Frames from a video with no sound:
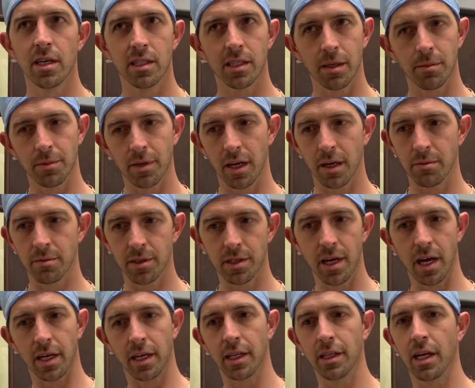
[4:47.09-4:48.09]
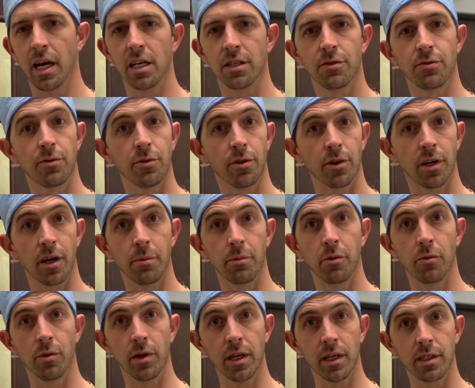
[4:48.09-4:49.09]
Sometimes that can last for a
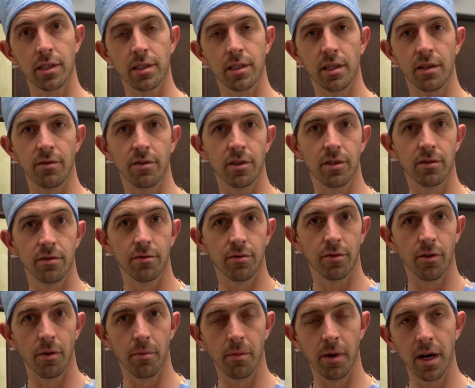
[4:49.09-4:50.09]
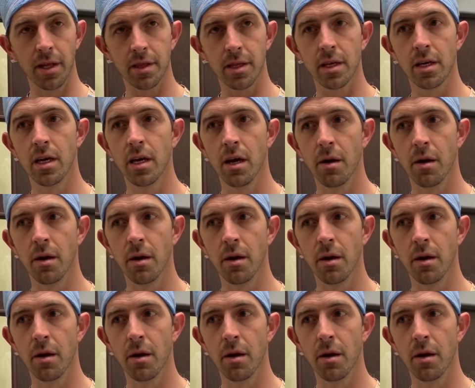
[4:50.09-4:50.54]
couple weeks, even for a month.